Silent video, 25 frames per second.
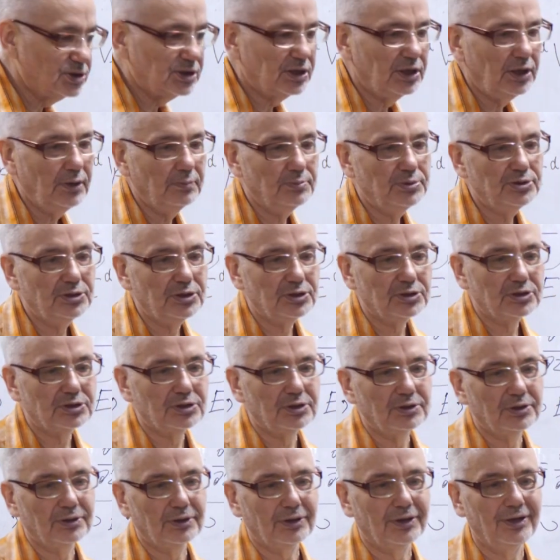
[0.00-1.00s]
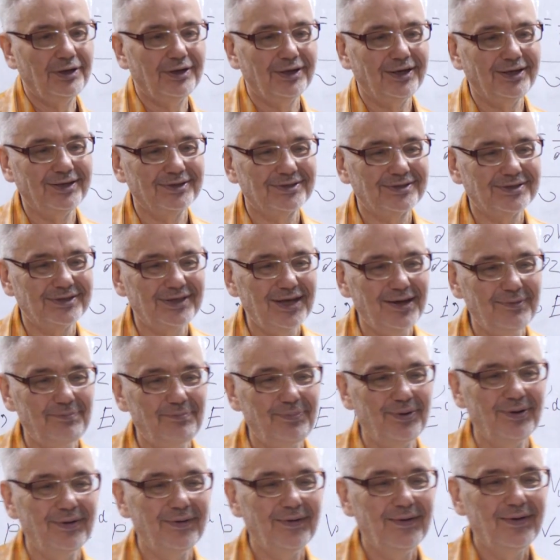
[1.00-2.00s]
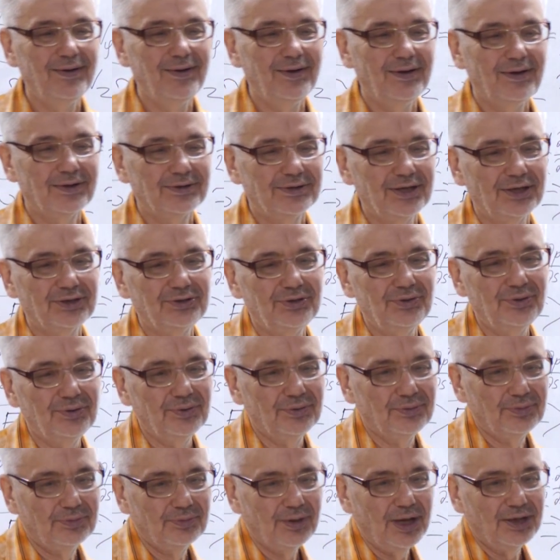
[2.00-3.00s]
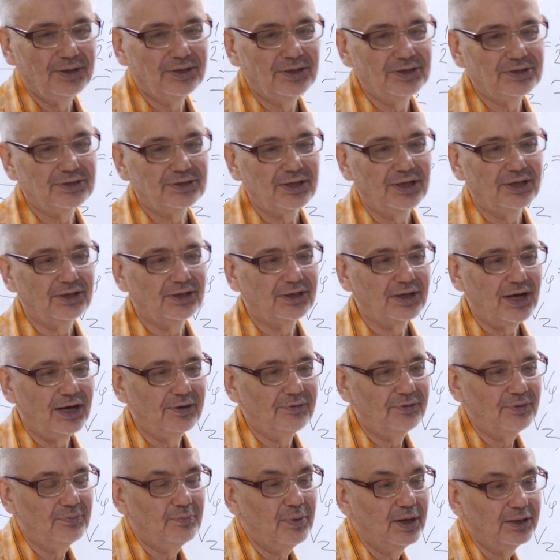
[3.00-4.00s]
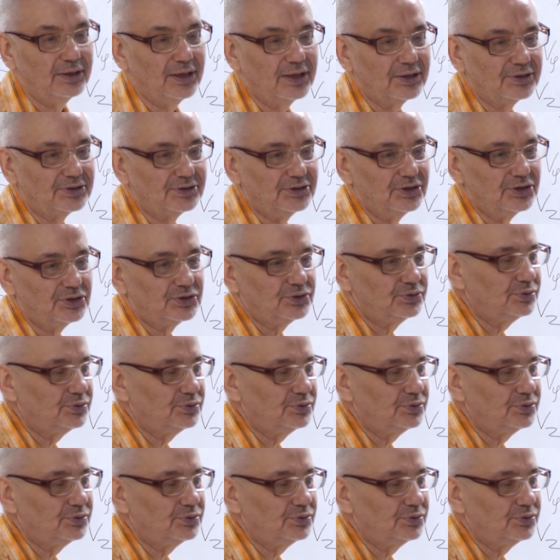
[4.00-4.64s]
skip this step that you understand how we balance these